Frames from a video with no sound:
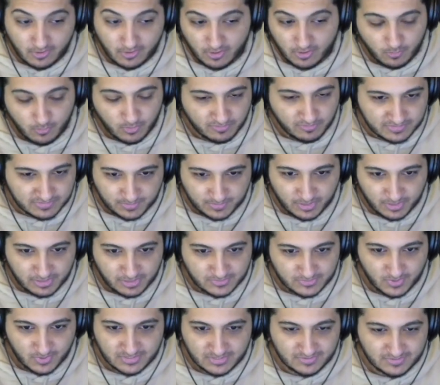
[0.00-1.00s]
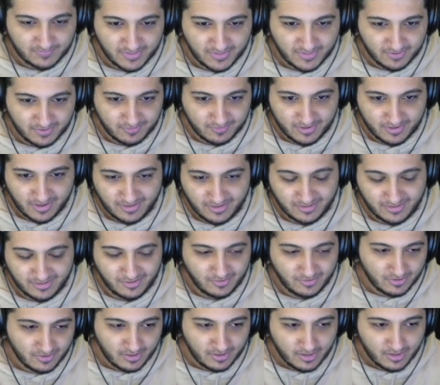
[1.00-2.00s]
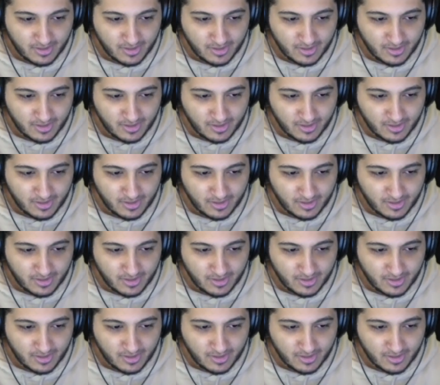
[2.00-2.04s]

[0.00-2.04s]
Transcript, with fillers: oh, I wonder if someone else watched the video or not, you know?